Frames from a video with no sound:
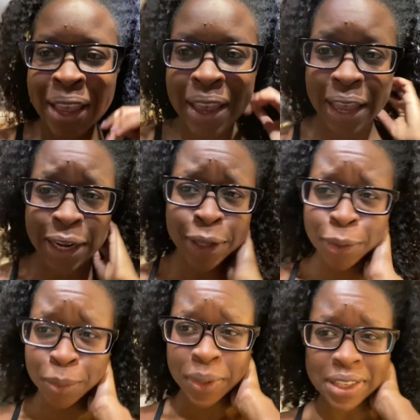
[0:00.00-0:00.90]

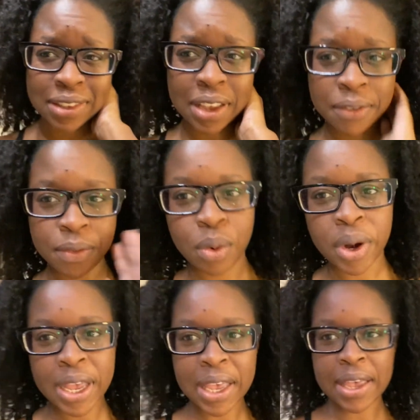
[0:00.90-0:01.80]
Anywho, it's like 4
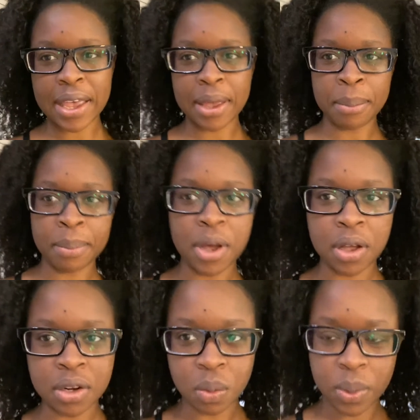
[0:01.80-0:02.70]
a.m.
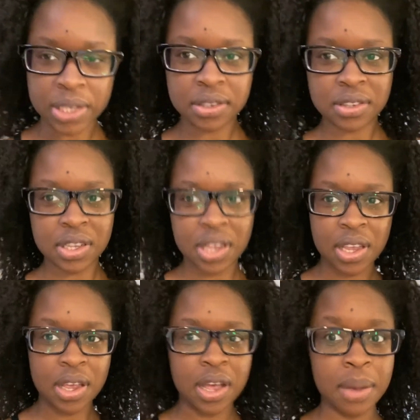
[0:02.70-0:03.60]
on a
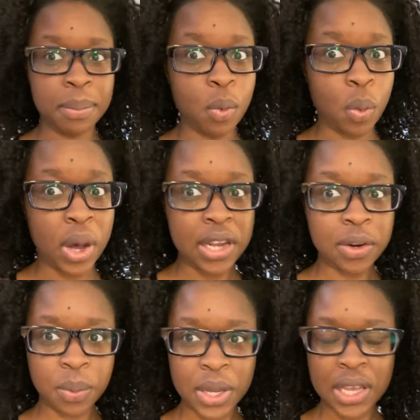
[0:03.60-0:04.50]
Wednesday. I'm wide
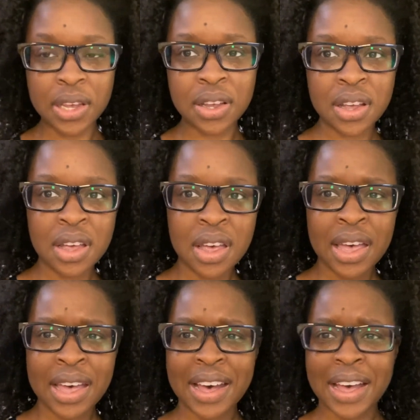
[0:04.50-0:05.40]
awake.
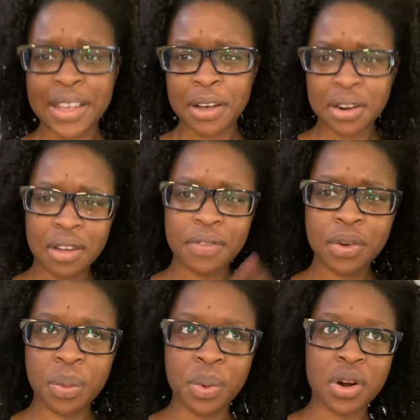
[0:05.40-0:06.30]
I got off
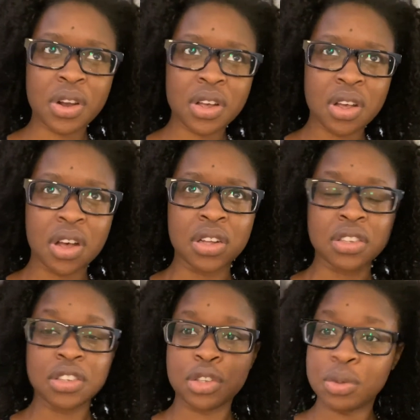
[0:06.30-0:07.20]
of work on
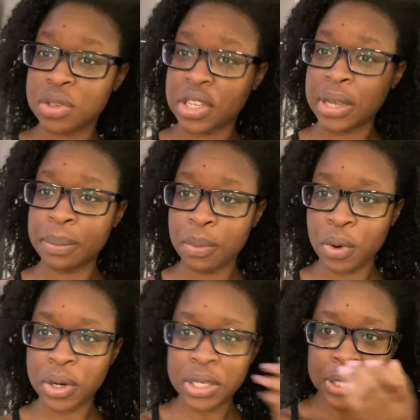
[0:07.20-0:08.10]
Tuesday
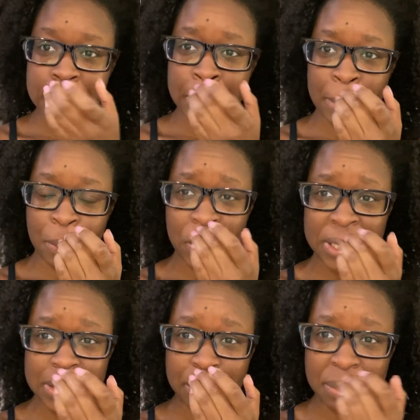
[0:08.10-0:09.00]
morning,
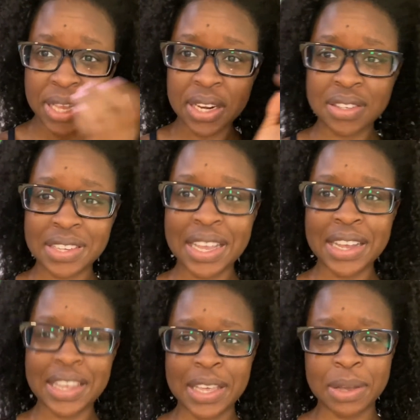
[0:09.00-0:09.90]
went to bed at 10
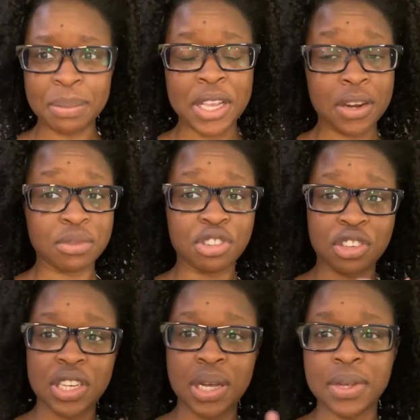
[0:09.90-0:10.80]
a.m. and I'm just
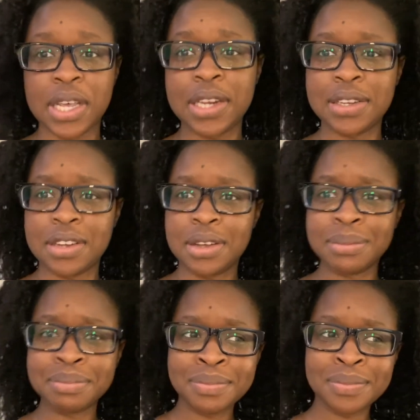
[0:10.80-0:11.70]
now getting up.
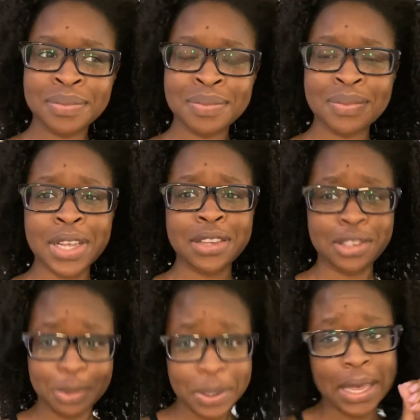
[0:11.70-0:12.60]

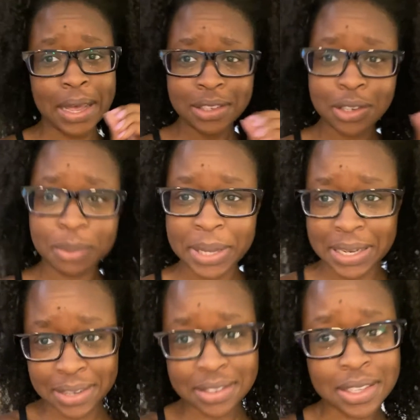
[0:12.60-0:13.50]
So yeah, it took me a
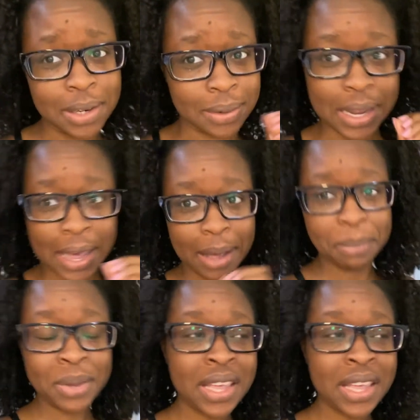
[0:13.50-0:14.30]
nice little nap.